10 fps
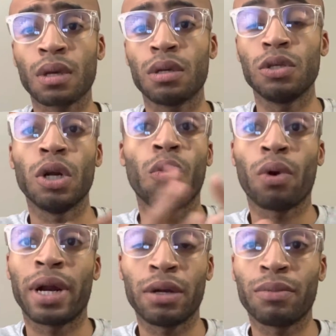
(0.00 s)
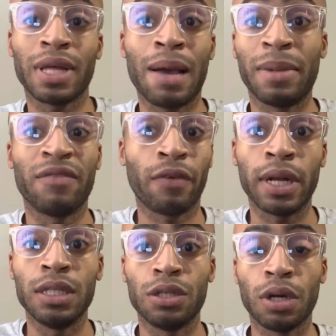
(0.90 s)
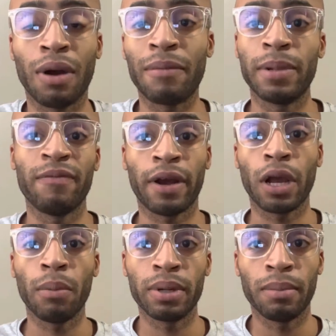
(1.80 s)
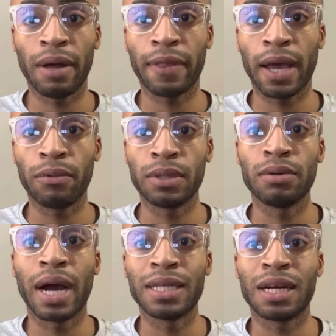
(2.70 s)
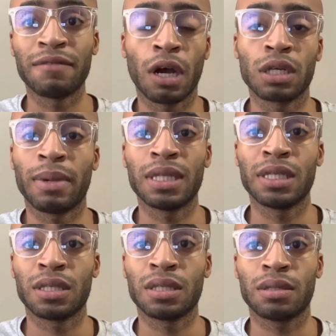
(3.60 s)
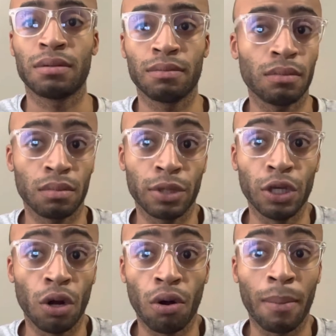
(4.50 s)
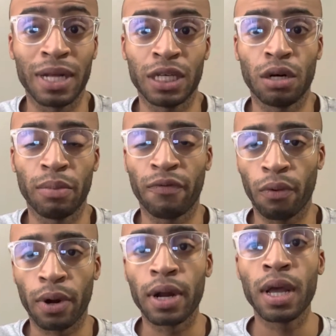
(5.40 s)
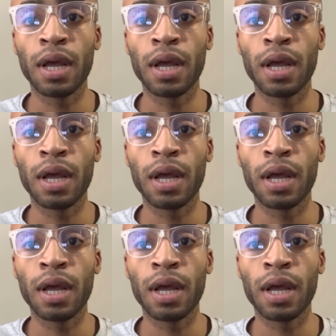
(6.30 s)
or I don't really have many friends. I've been very open about that with you guys, and I've talked about this on my channel before.